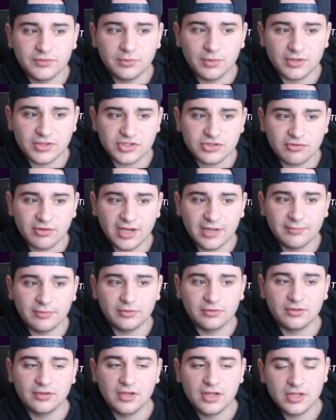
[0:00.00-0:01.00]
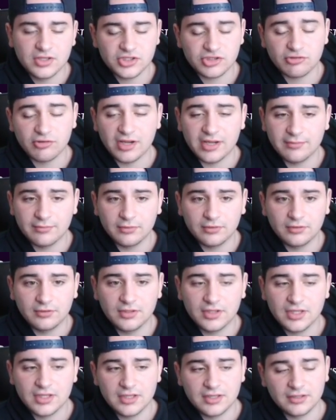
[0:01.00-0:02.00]
you want to scramble,
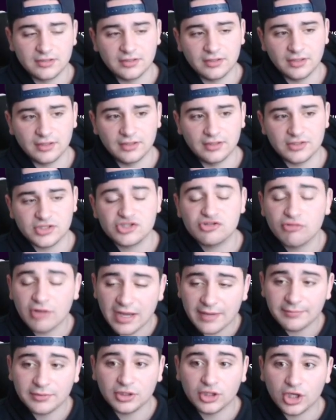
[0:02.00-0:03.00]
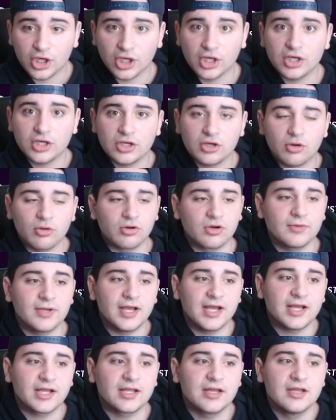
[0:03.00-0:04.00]
scramble, uh, scrambler
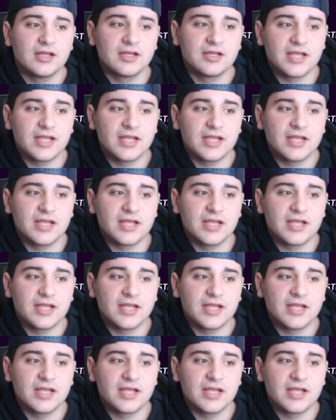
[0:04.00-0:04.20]
quarterback.